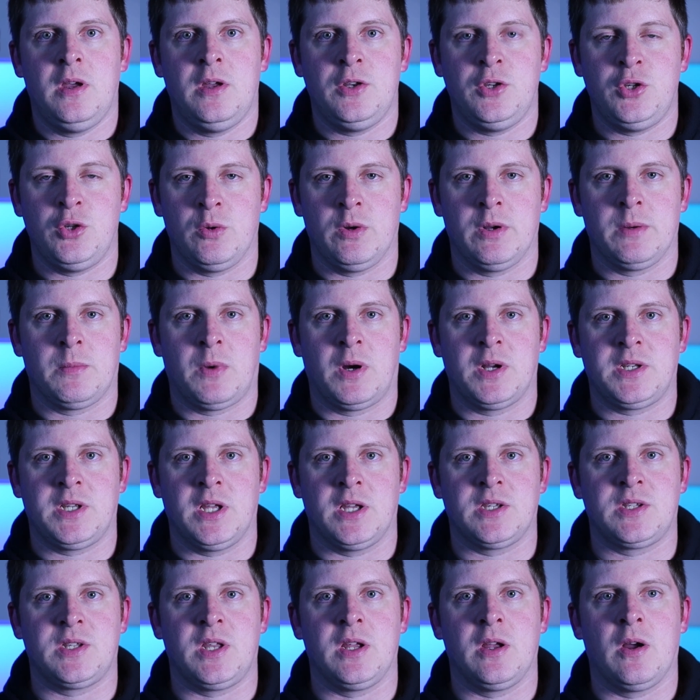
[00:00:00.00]
During my
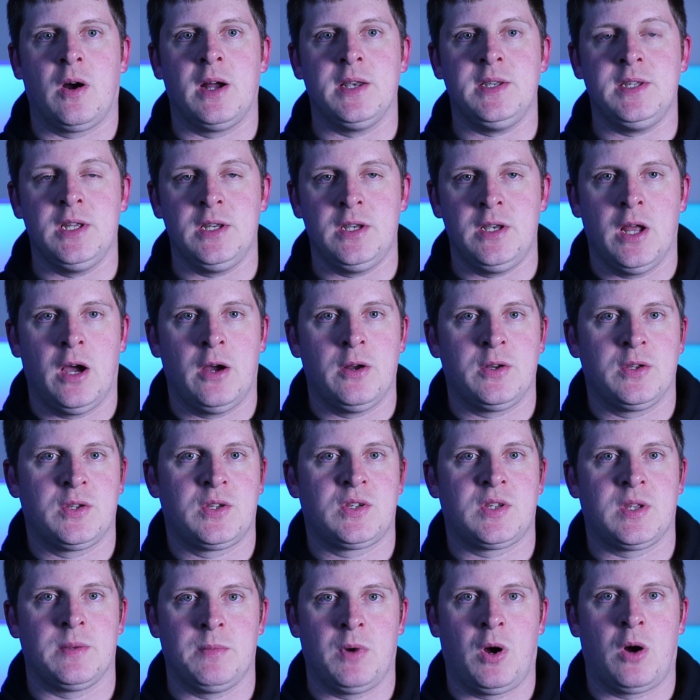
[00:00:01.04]
testing, I did notice
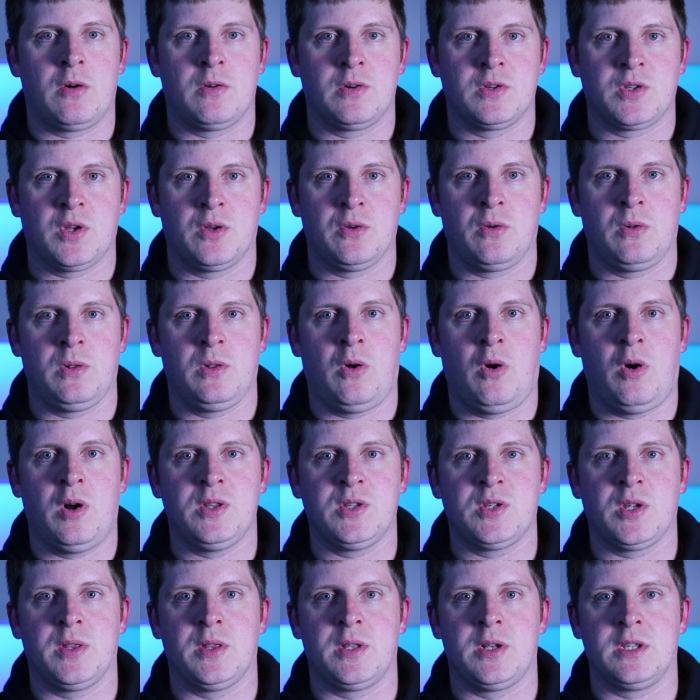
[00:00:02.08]
some horizontal
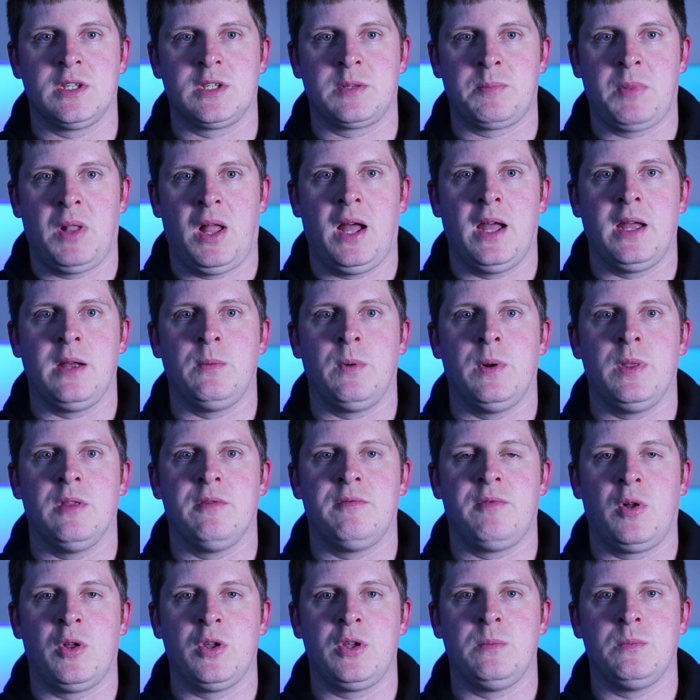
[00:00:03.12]
lines on the display when the
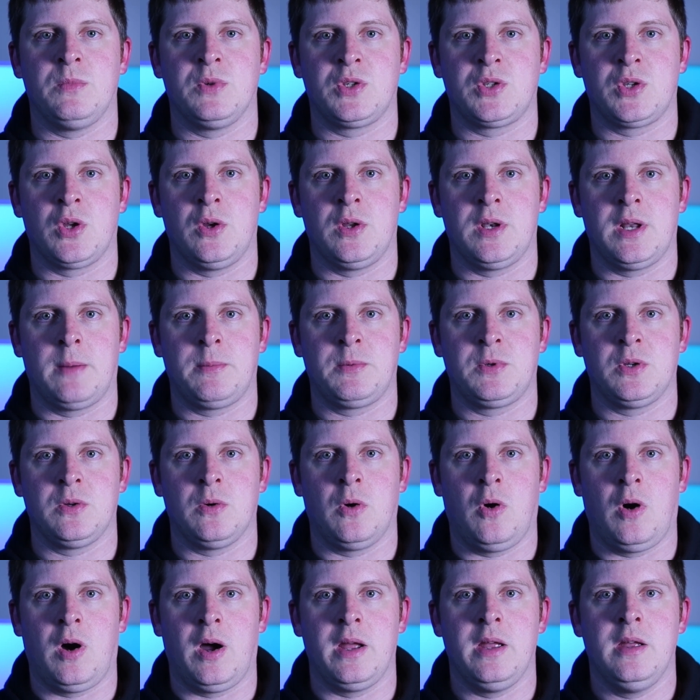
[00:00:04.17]
volume was turned up too
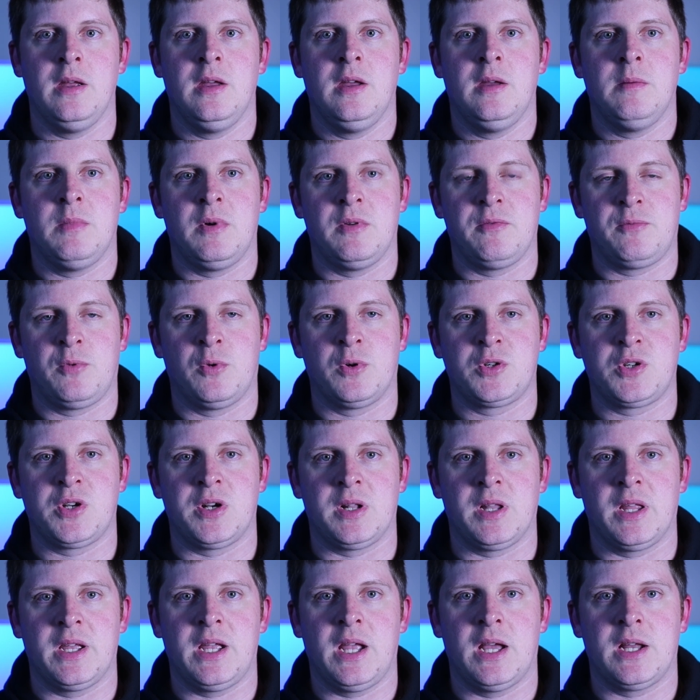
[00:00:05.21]
high, but
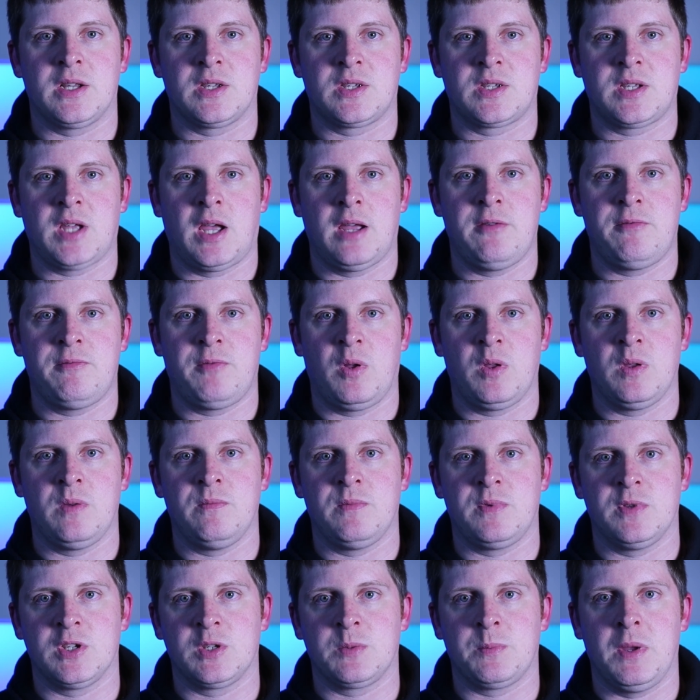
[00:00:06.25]
fortunately at a safe volume
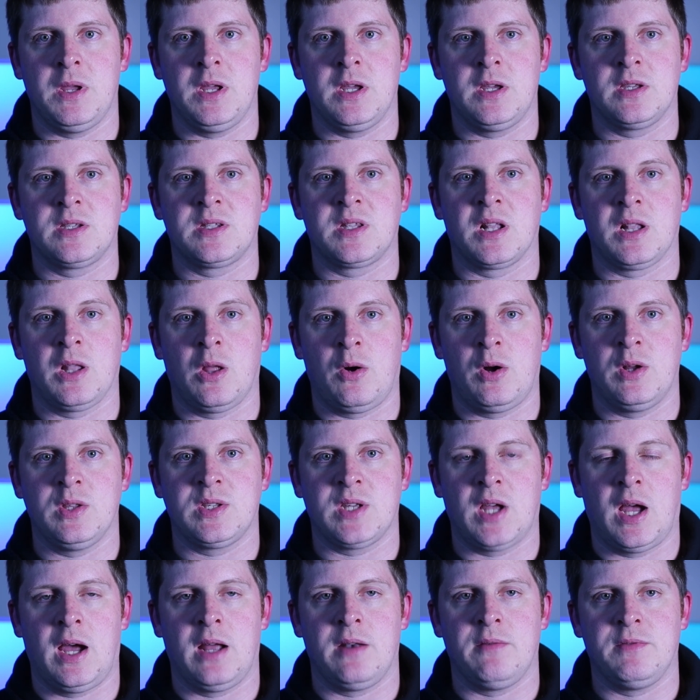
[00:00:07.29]
for the speakers the lines
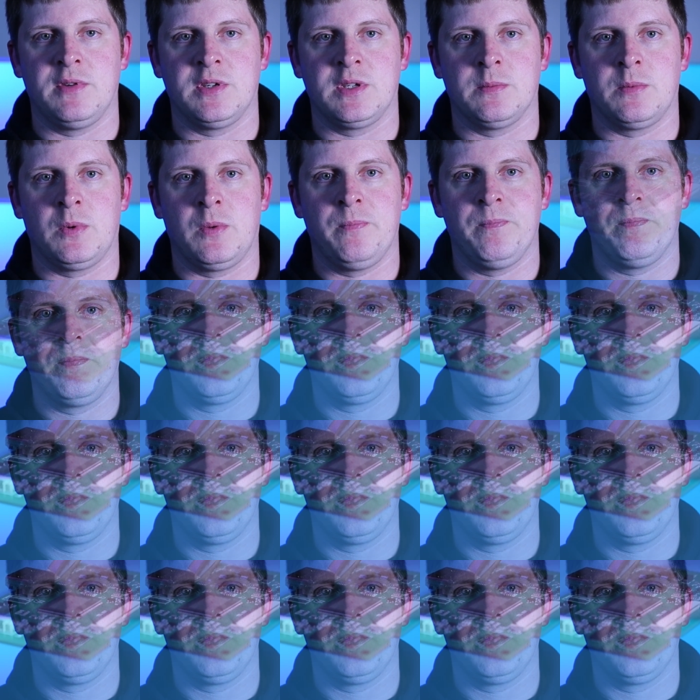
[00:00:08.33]
aren't visible.